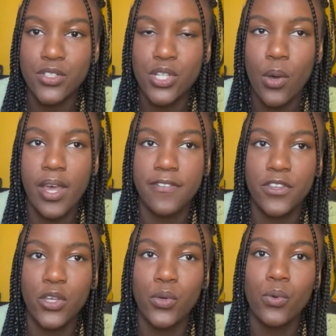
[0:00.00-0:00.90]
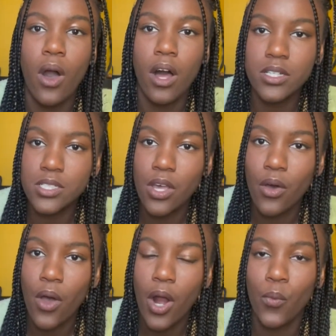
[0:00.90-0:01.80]
So if you also
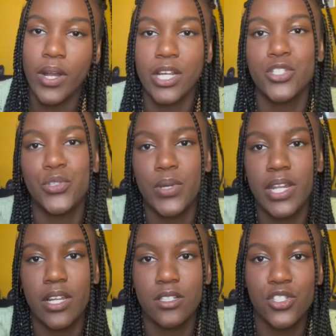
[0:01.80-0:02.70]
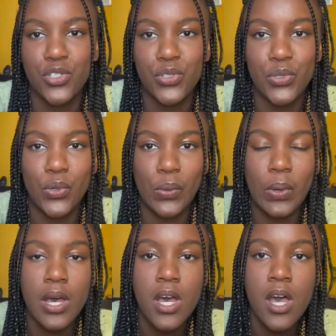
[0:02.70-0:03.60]
are wanting to get into